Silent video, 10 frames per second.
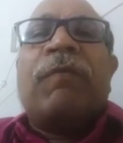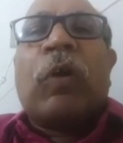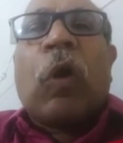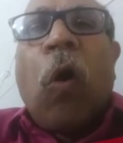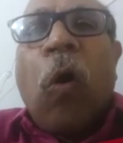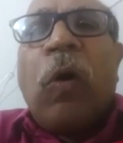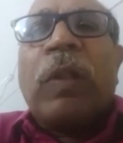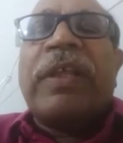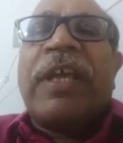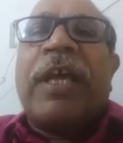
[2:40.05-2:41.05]
for all
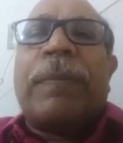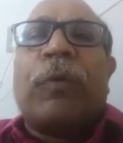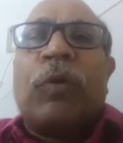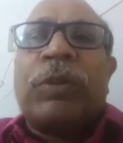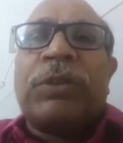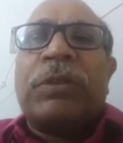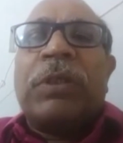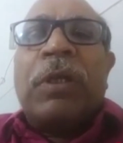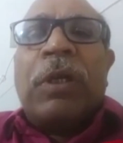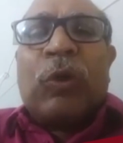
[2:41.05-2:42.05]
the airports
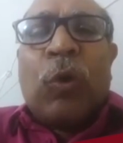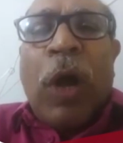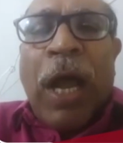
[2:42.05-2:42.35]
to